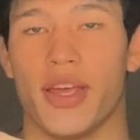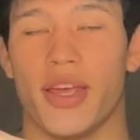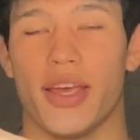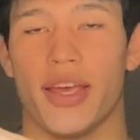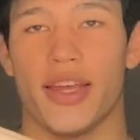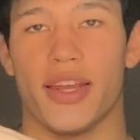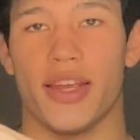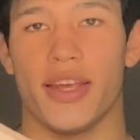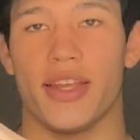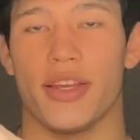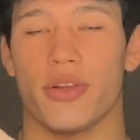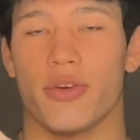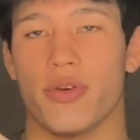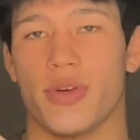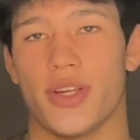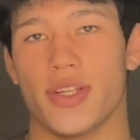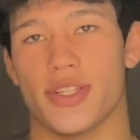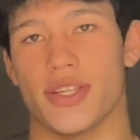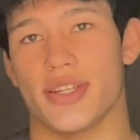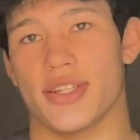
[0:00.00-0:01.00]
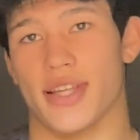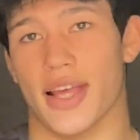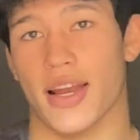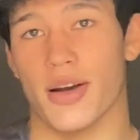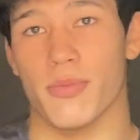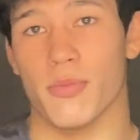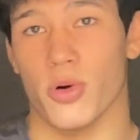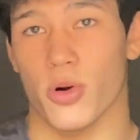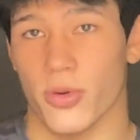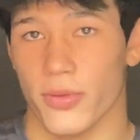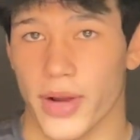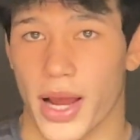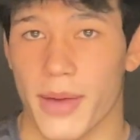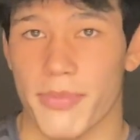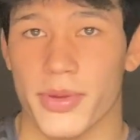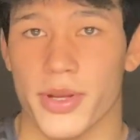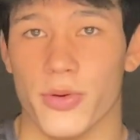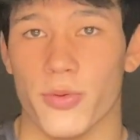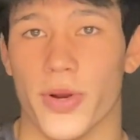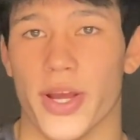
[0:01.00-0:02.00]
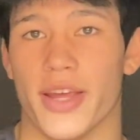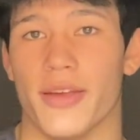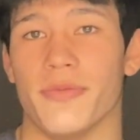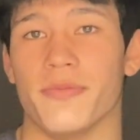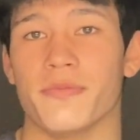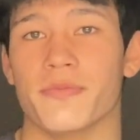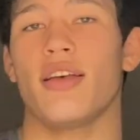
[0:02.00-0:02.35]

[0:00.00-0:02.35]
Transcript: it increases at a more rapid rate.